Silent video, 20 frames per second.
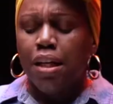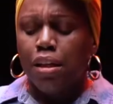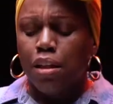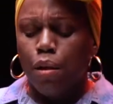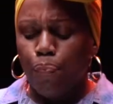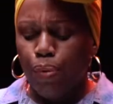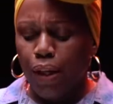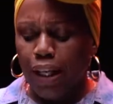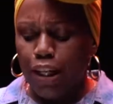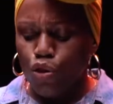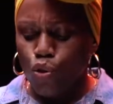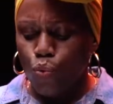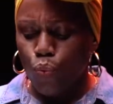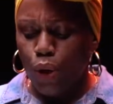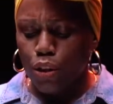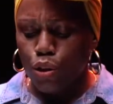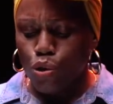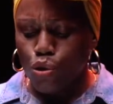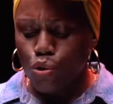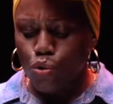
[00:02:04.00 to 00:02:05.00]
the place
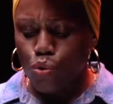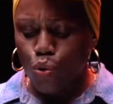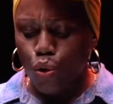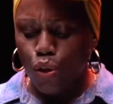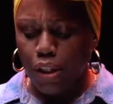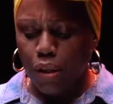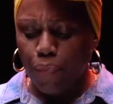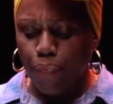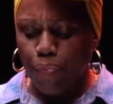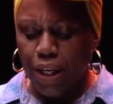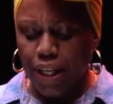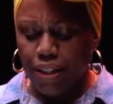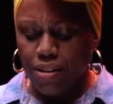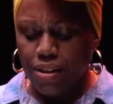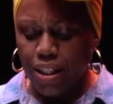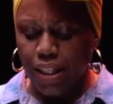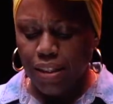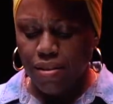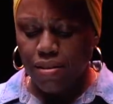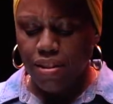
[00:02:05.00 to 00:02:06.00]
where the sword
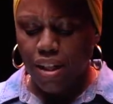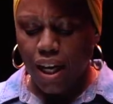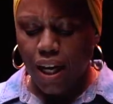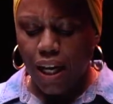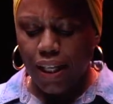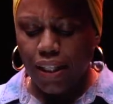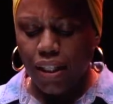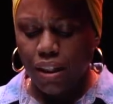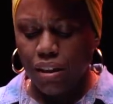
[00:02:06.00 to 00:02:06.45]
pierced his side?